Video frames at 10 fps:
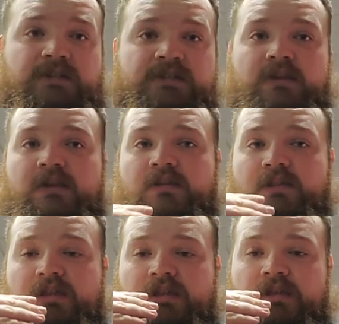meets,
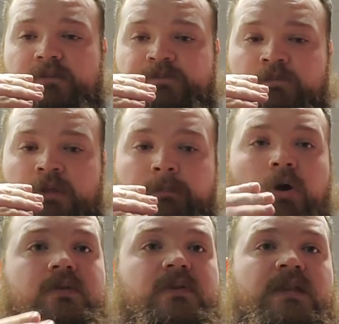the
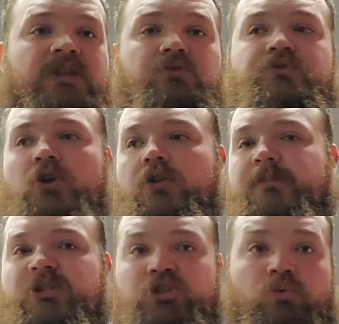bar that they use on
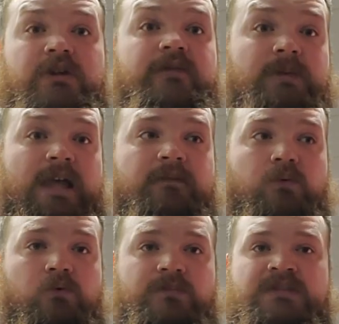the majority of
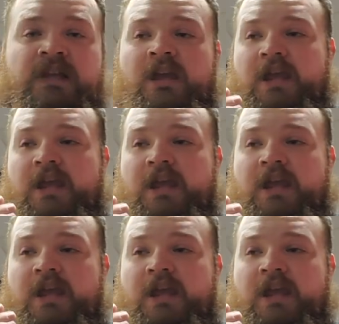platforms.